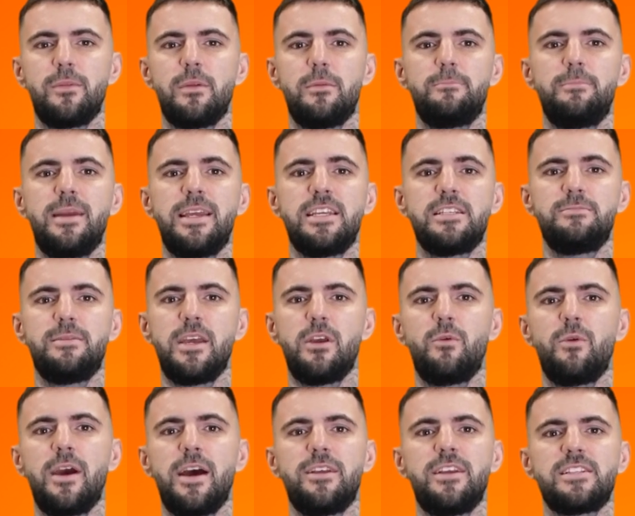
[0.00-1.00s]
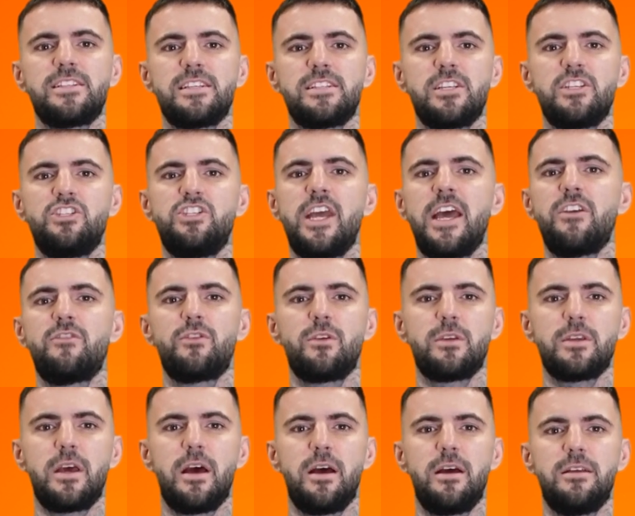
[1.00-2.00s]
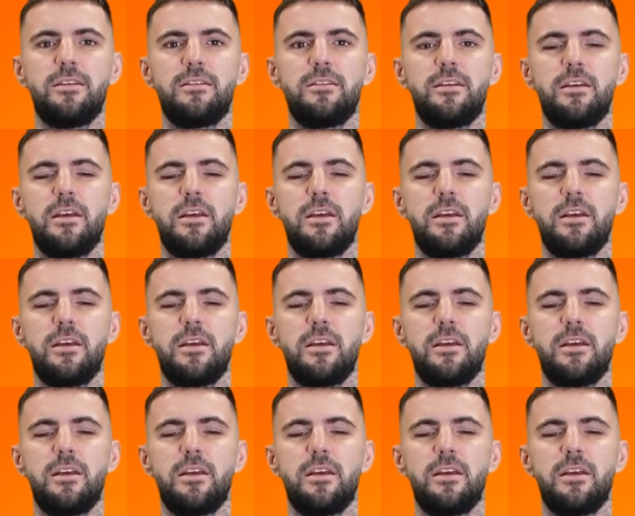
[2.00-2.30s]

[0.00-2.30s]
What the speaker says: Please be aware this is a general guide,